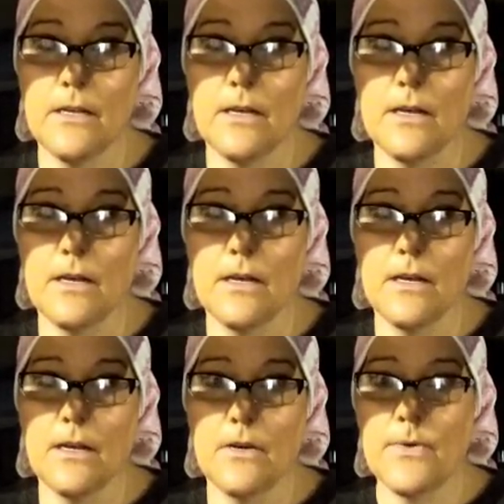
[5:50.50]

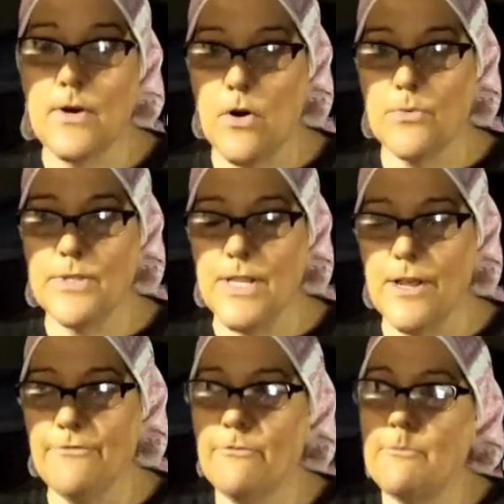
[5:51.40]
Red Heart with
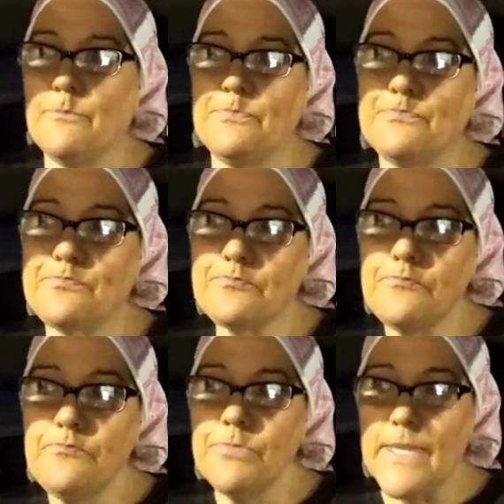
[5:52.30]
Love
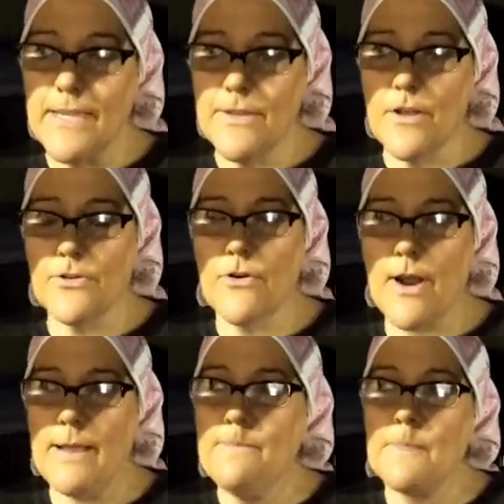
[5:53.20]
in the color
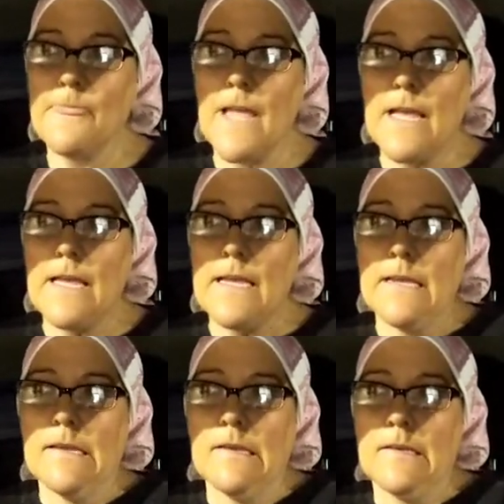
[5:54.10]
gray.
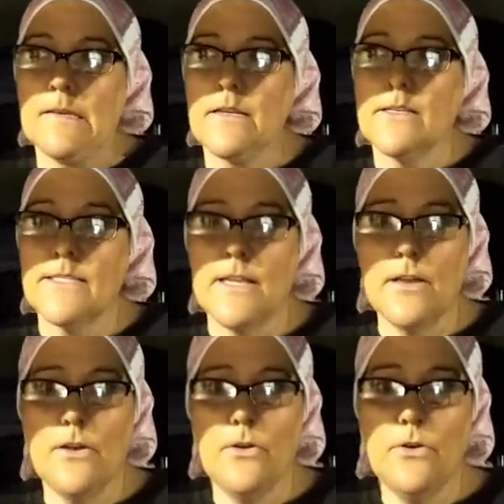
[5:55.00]

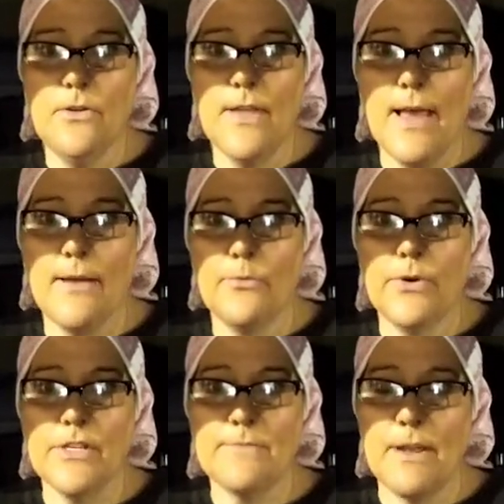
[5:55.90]
So that
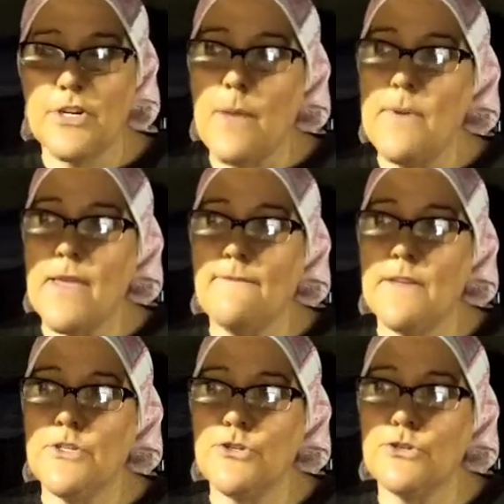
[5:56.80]
was my shopping
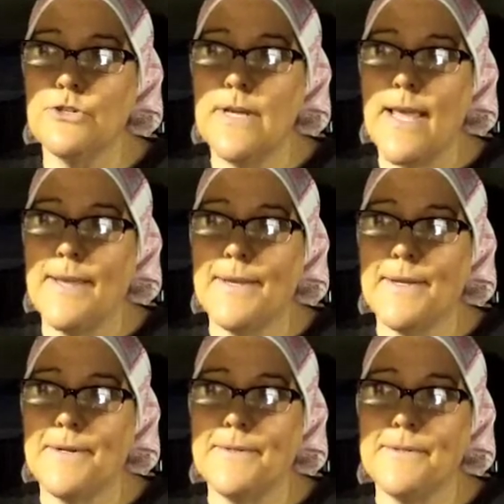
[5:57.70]
adventure,
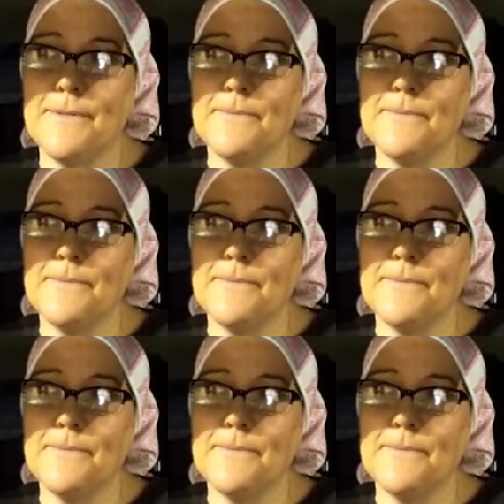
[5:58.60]
and